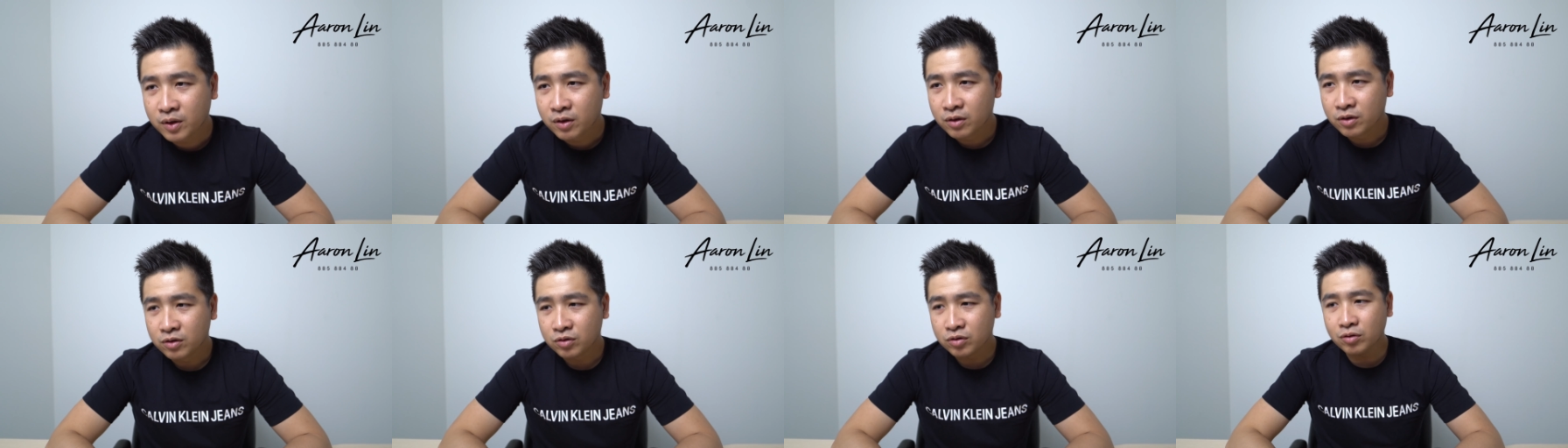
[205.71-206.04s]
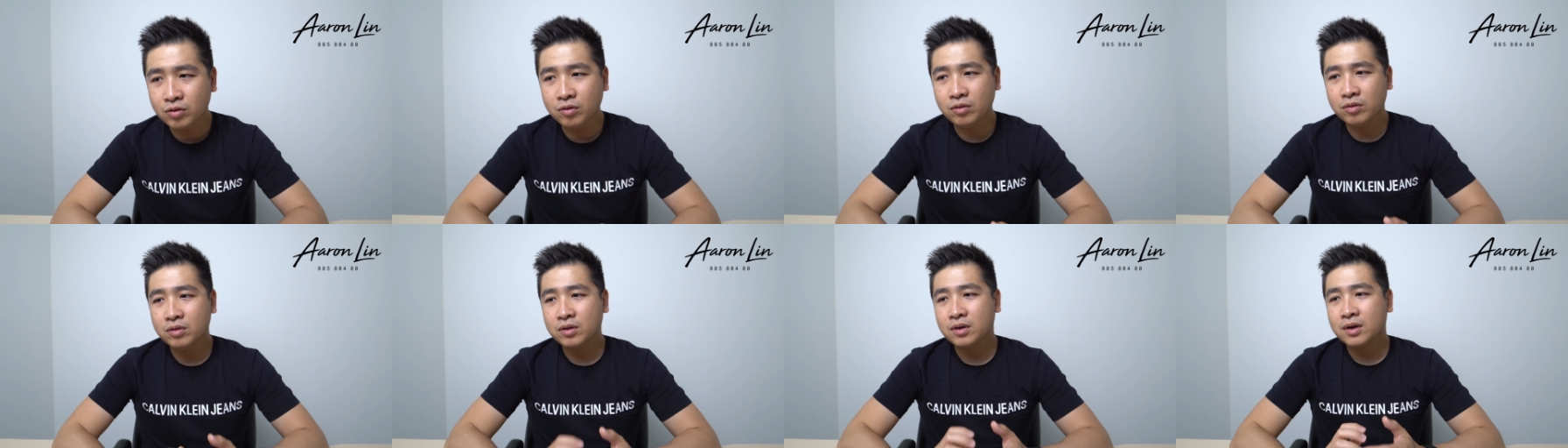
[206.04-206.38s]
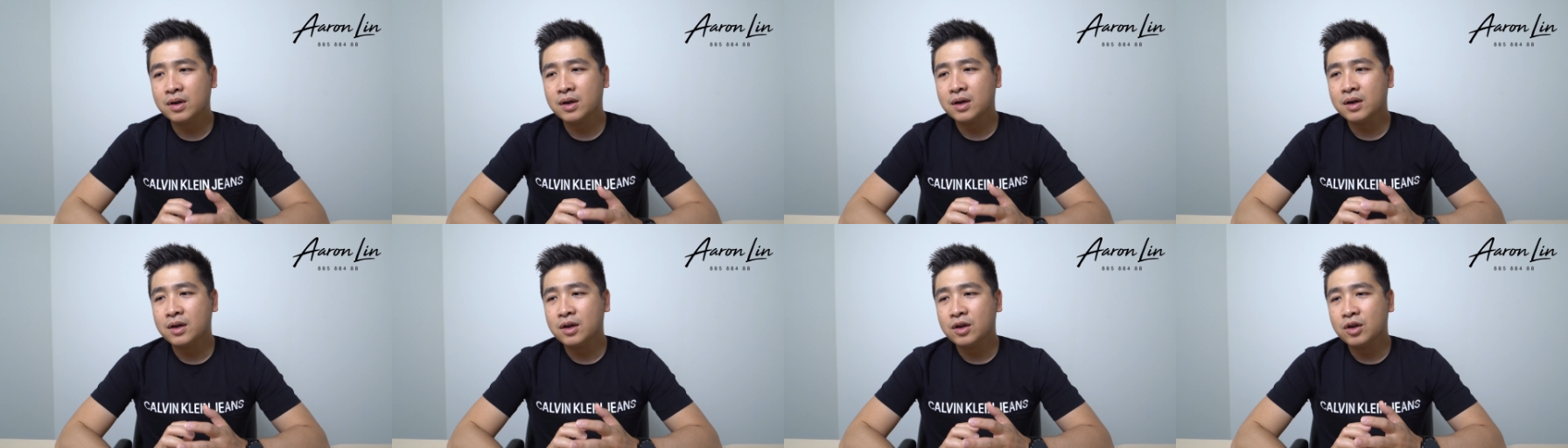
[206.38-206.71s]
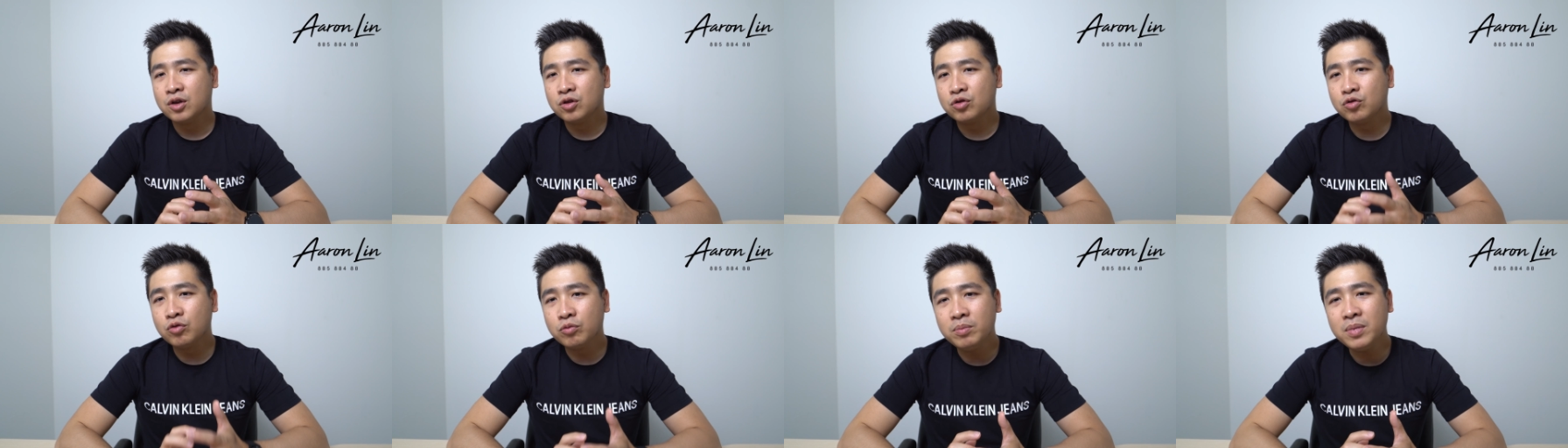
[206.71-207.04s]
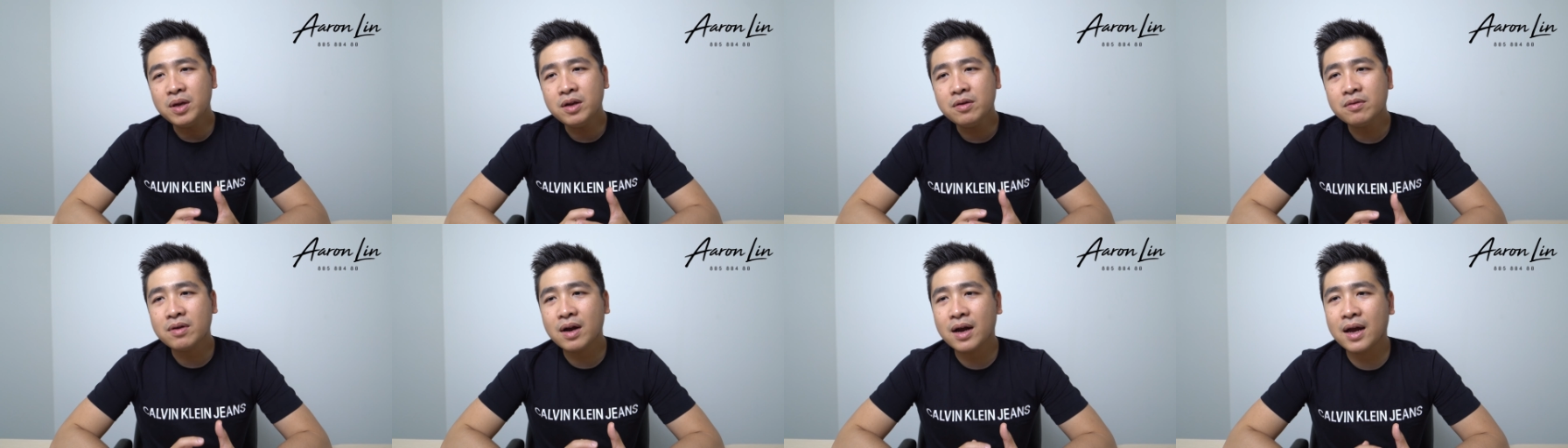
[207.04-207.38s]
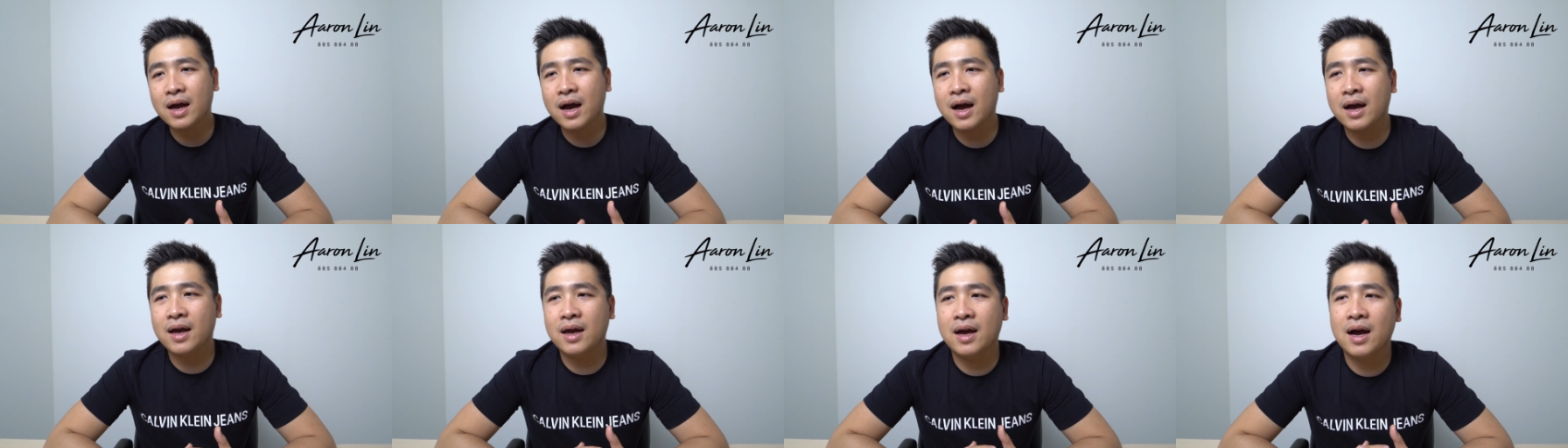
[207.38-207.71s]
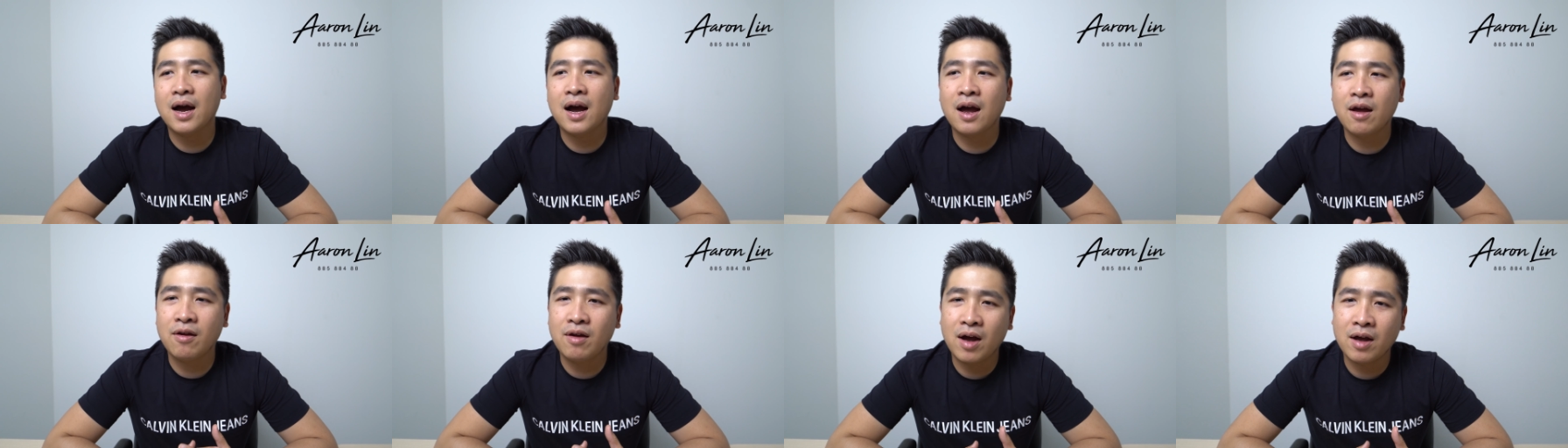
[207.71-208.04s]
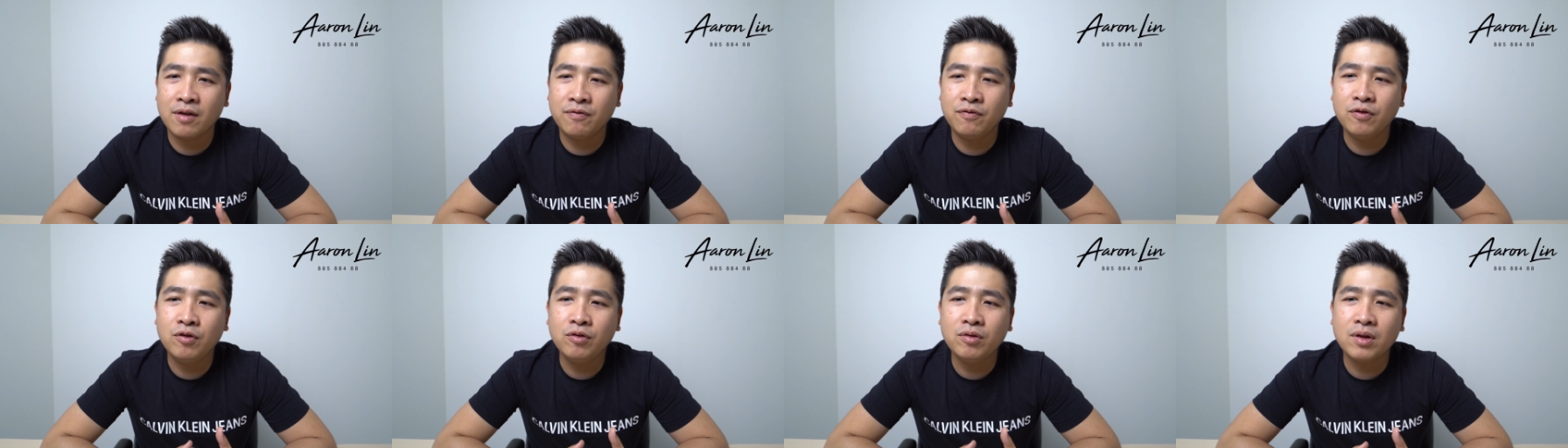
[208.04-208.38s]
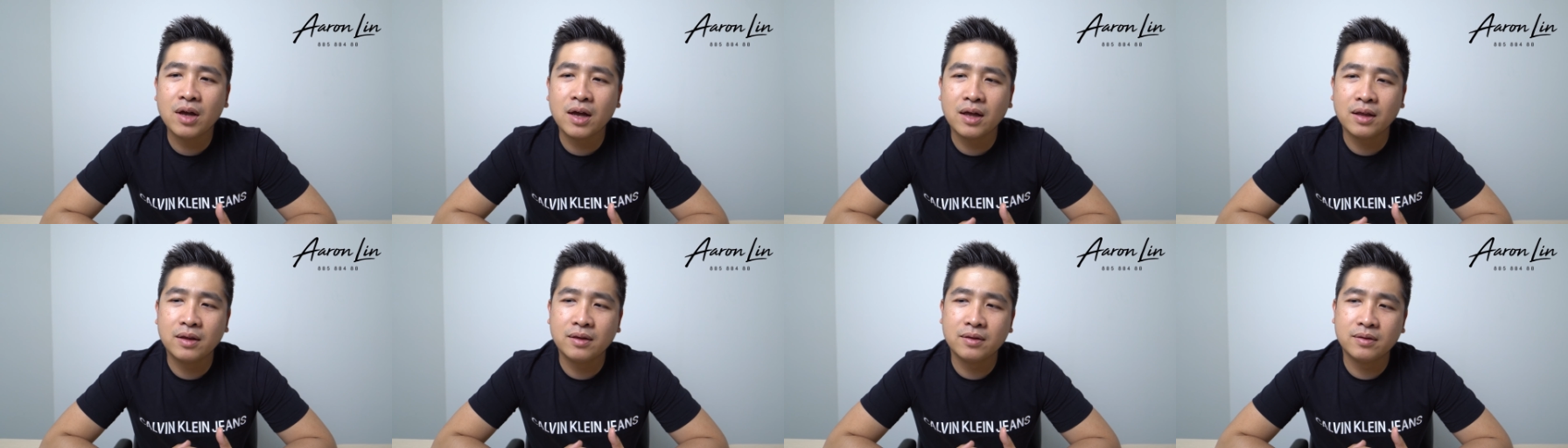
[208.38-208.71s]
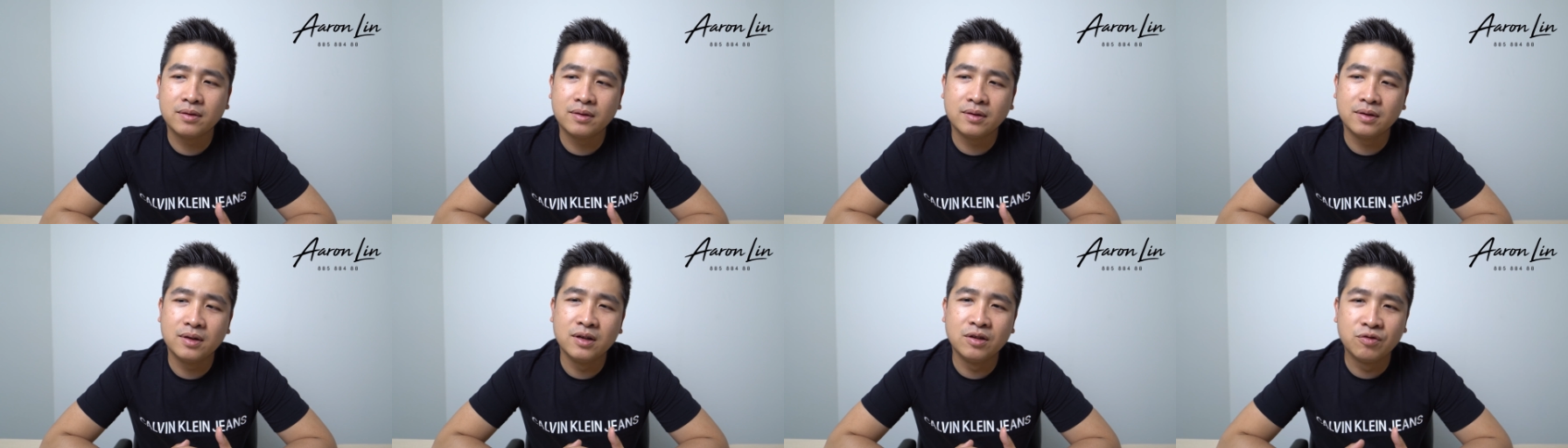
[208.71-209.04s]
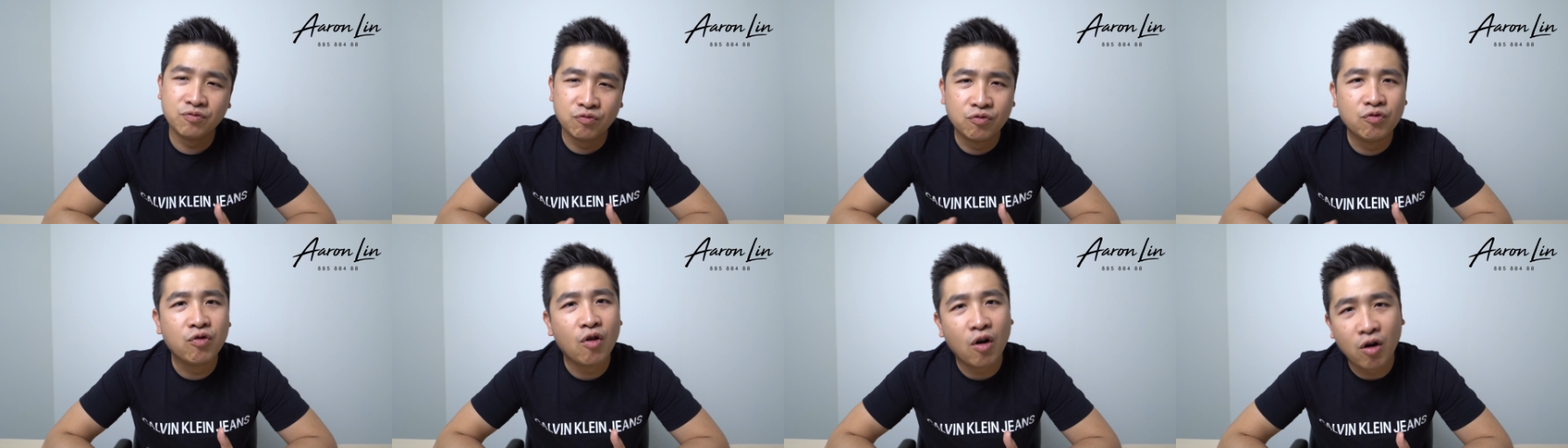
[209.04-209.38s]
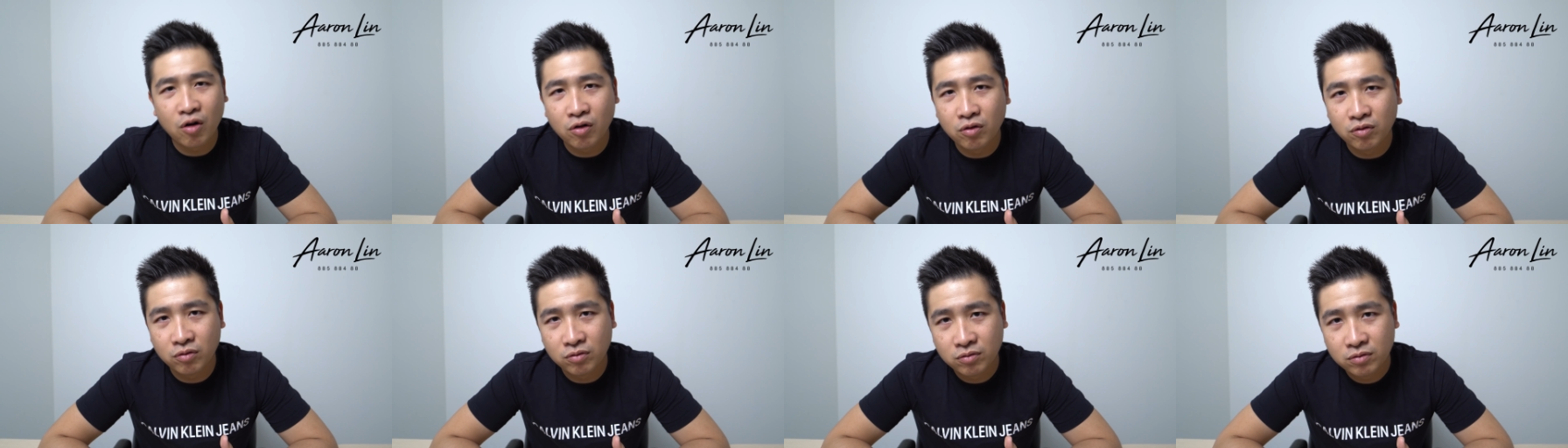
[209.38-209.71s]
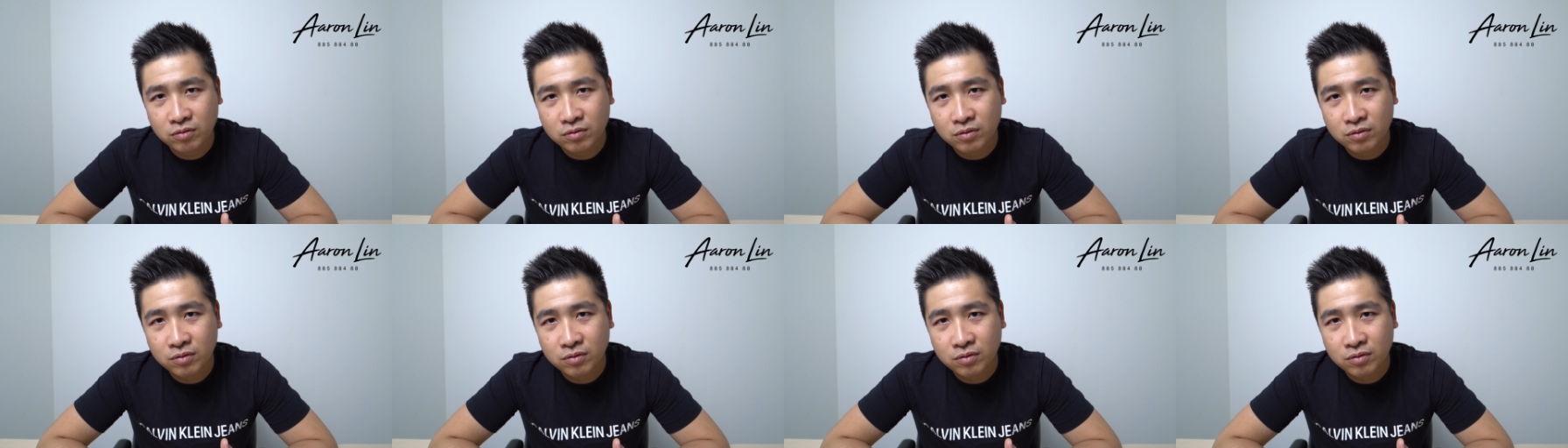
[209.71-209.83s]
So to me, right, I feel that it's wrong.